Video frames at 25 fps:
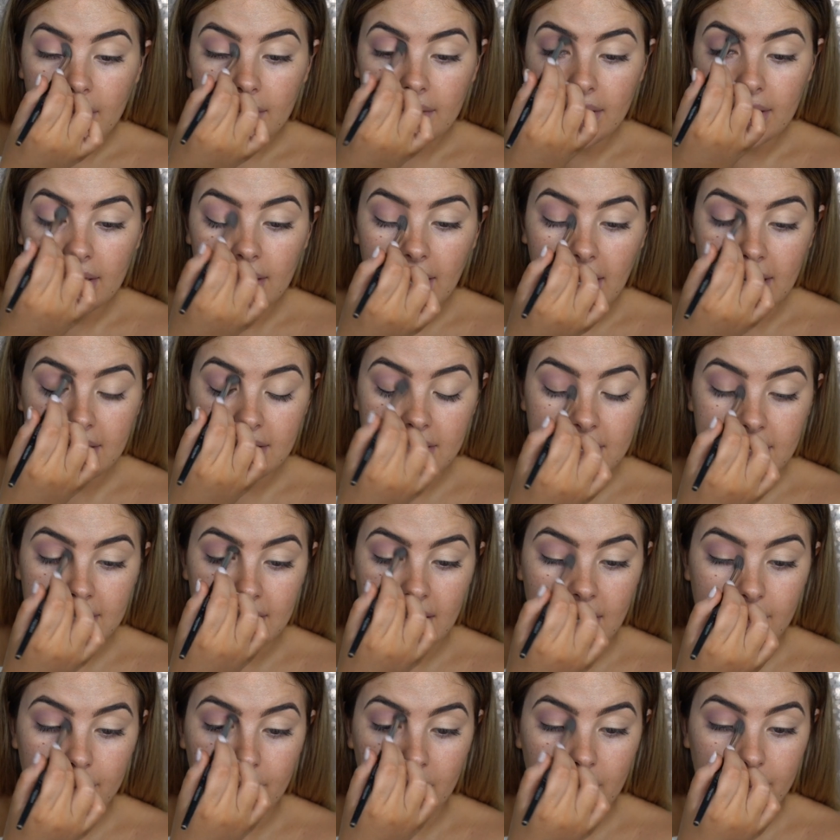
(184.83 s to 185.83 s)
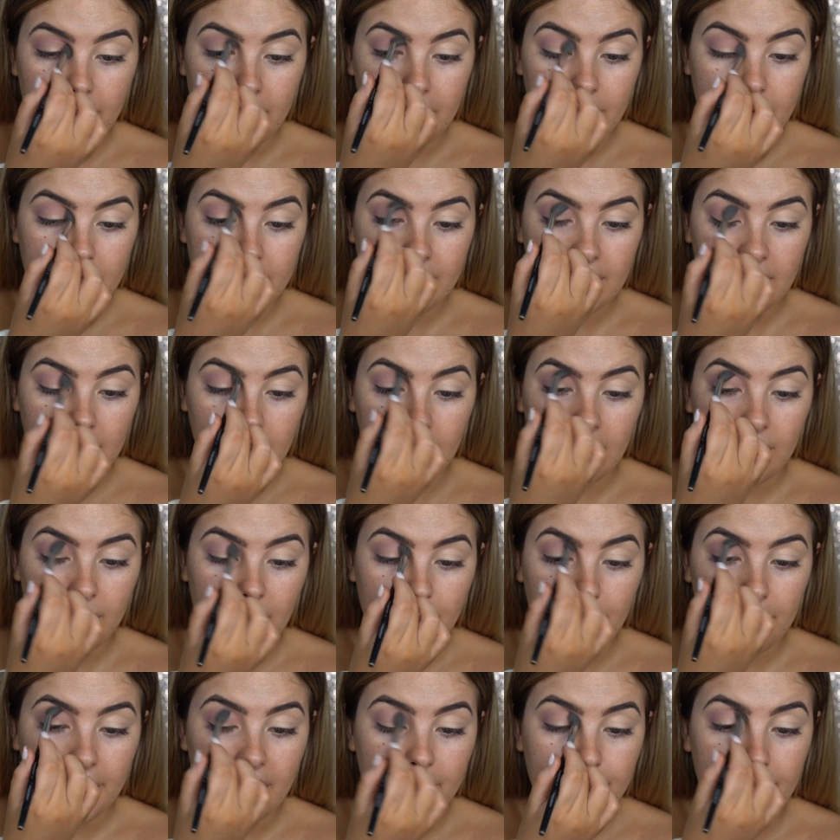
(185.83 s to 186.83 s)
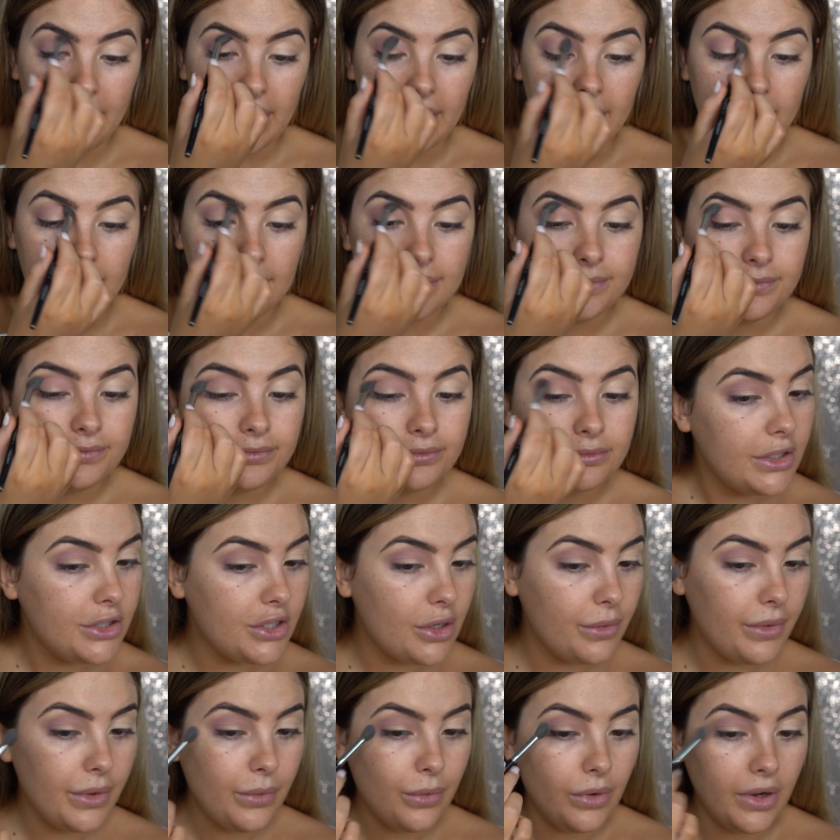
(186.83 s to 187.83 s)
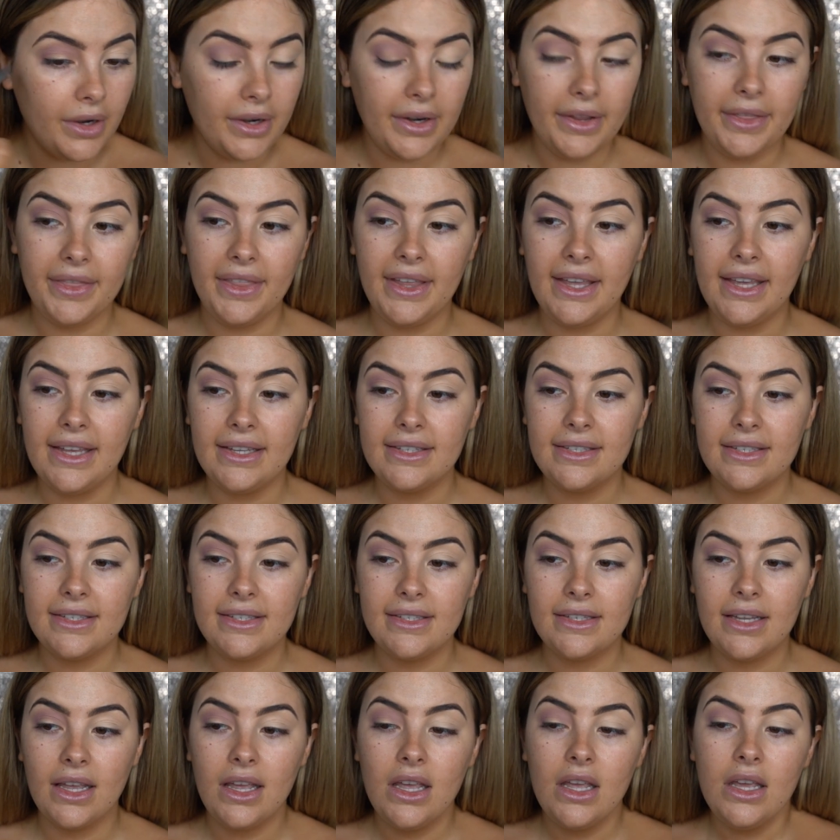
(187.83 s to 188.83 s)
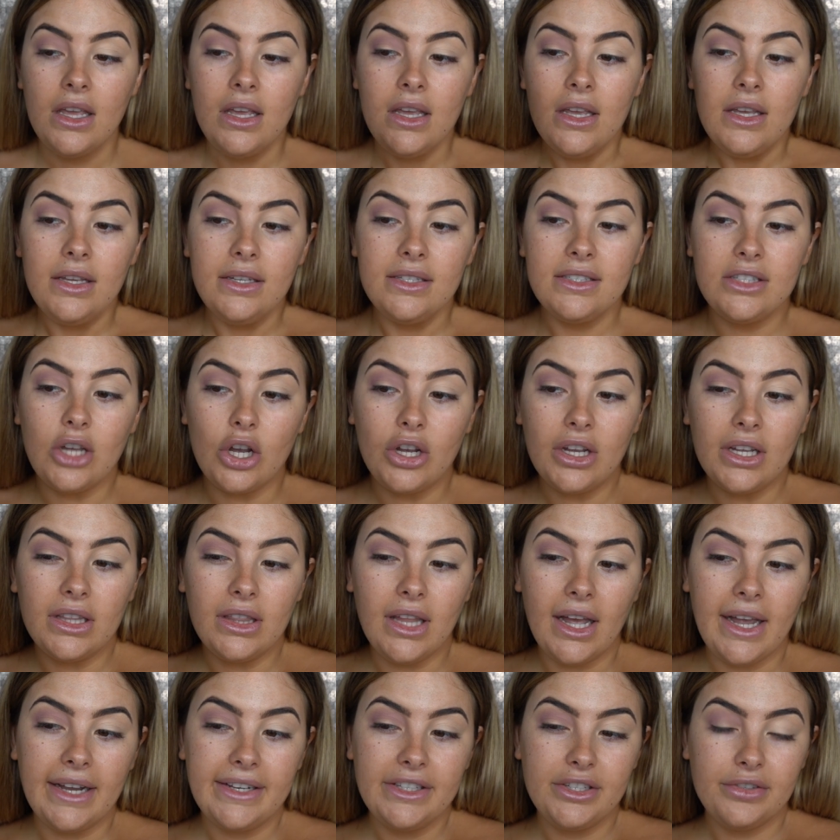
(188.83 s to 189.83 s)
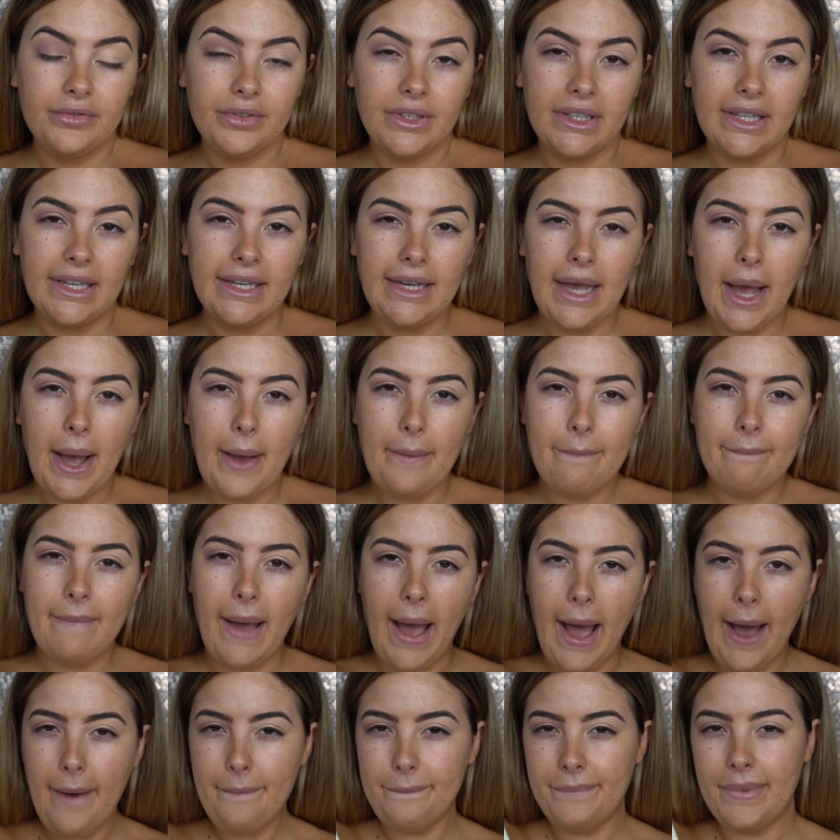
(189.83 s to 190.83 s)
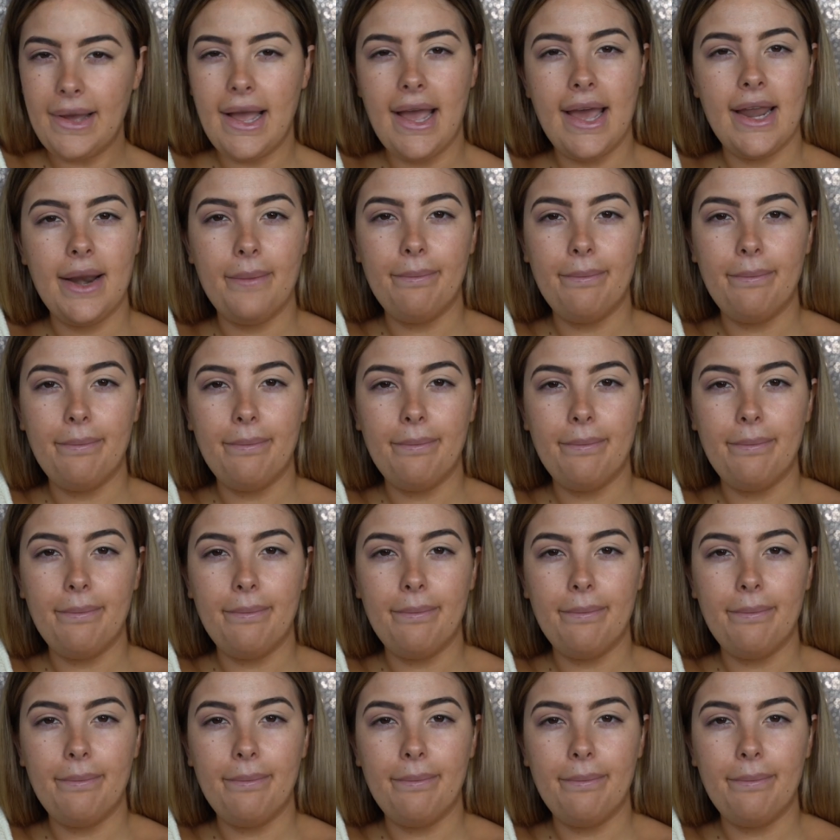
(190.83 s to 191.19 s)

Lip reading: The lashes that I'm going to be using are going to be pretty big, so we want this socket line to really come up and